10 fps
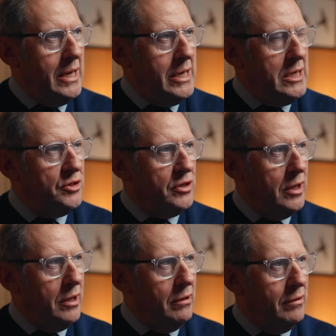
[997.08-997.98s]

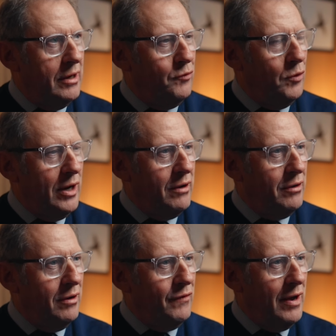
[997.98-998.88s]
easier if we
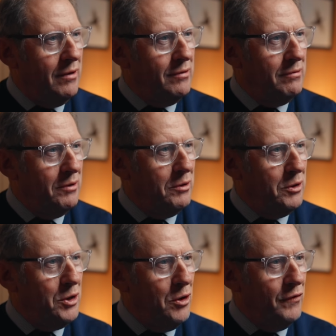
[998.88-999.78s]
hadn't have had
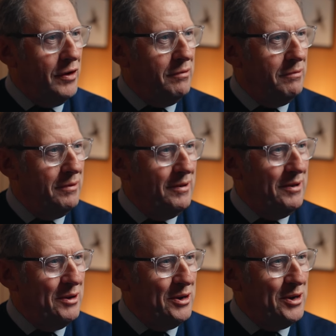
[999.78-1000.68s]
COVID
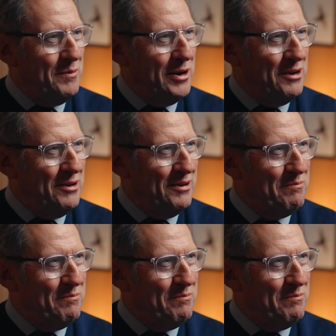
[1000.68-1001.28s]
coming along.